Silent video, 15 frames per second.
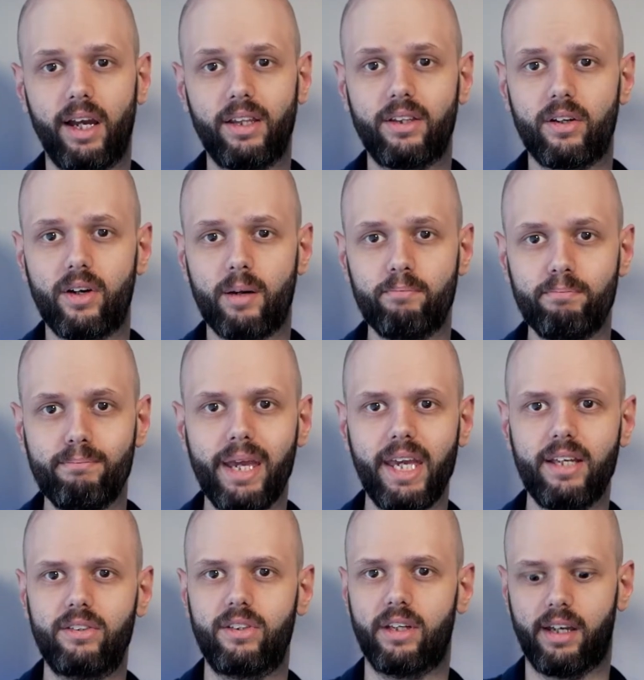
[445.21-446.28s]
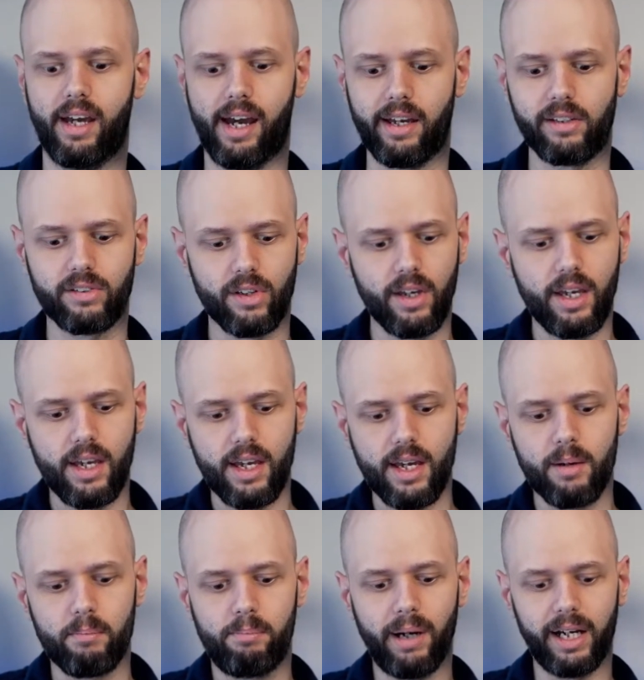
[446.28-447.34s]
They're amazing, guys.
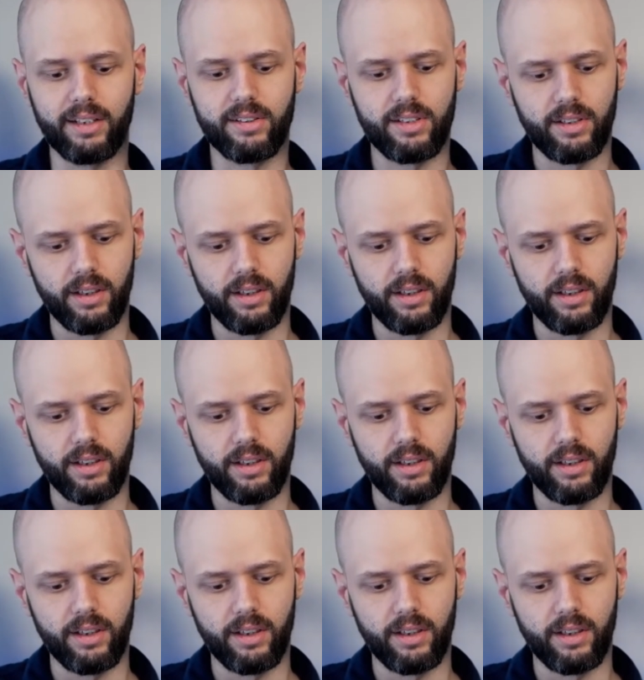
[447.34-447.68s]
But